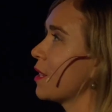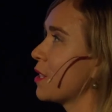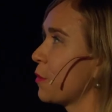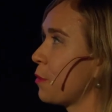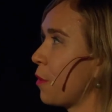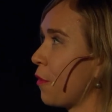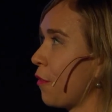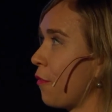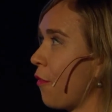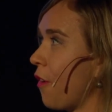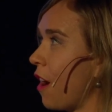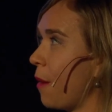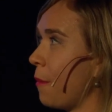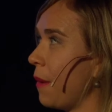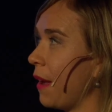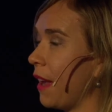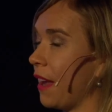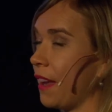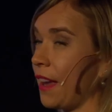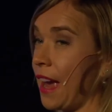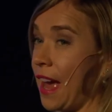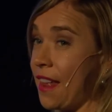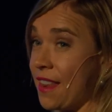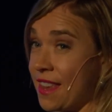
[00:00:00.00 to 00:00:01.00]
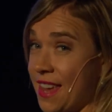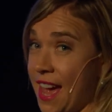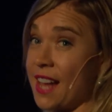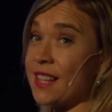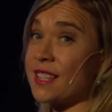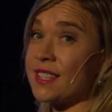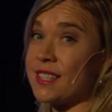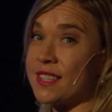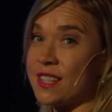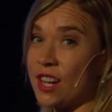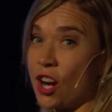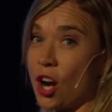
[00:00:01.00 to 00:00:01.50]
are performing, and
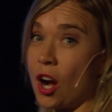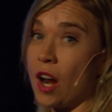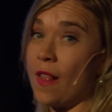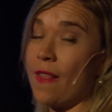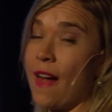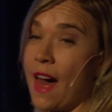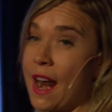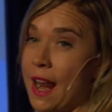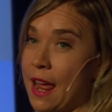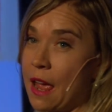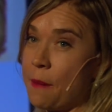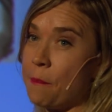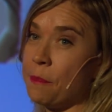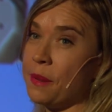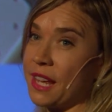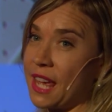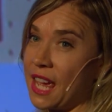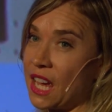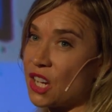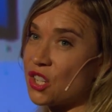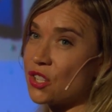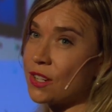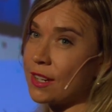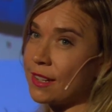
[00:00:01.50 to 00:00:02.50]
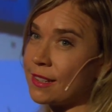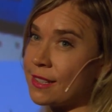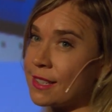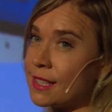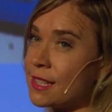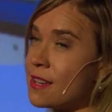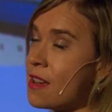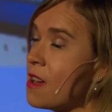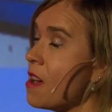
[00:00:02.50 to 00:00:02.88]
yes, there are a lot of implications